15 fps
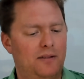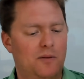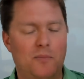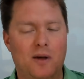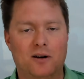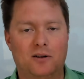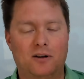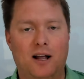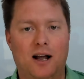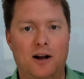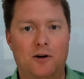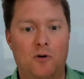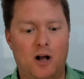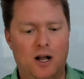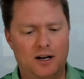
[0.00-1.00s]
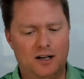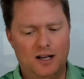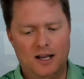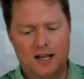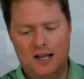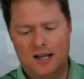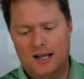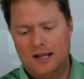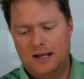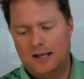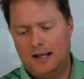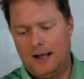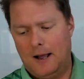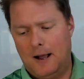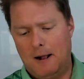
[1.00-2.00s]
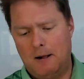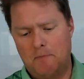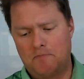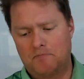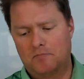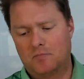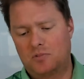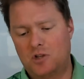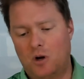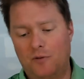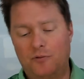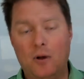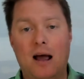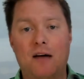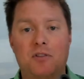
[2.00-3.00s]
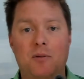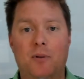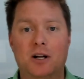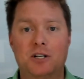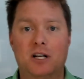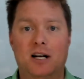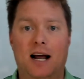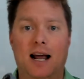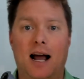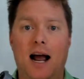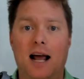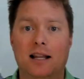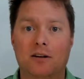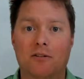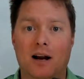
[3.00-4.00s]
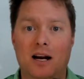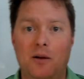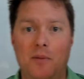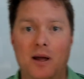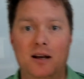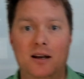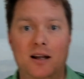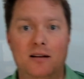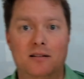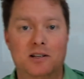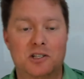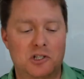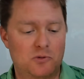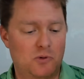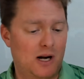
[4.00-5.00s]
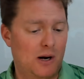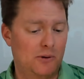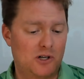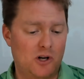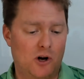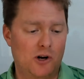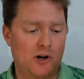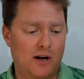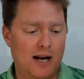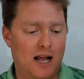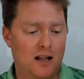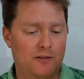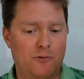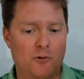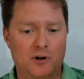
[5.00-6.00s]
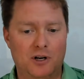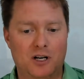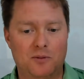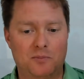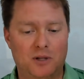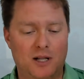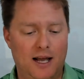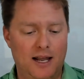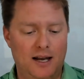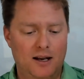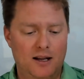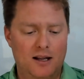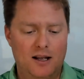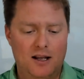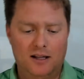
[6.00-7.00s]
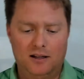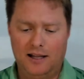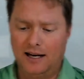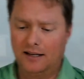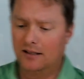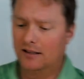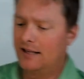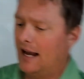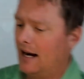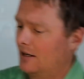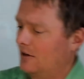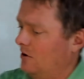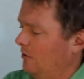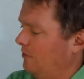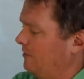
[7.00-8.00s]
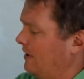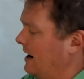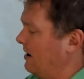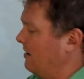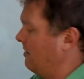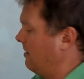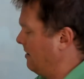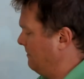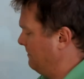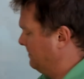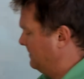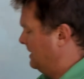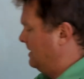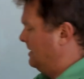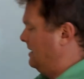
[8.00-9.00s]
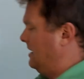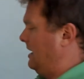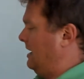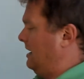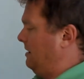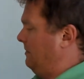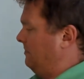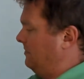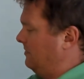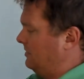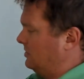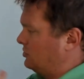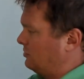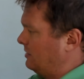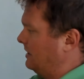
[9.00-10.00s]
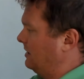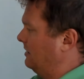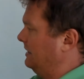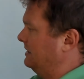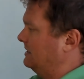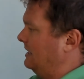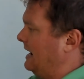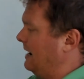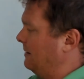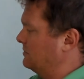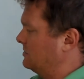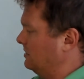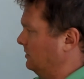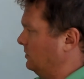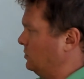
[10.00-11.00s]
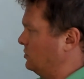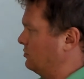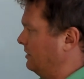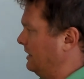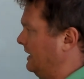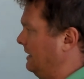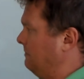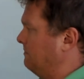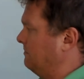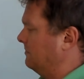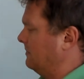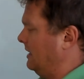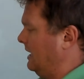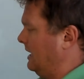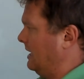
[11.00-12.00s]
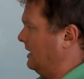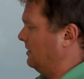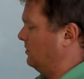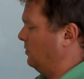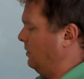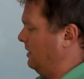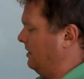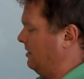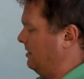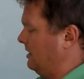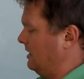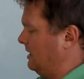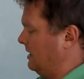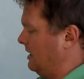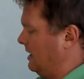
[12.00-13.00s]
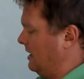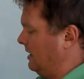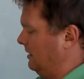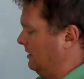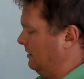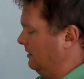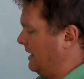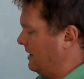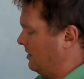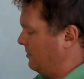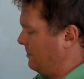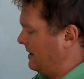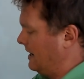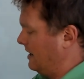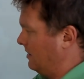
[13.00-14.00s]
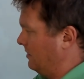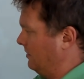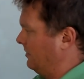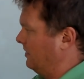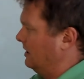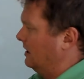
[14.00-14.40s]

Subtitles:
the metal guide rod. So if you have the budget, I highly recommend it. This is what I would call your California compliant Langdon Tactical firearm. The trigger is an absolute dream, and with the lighter pound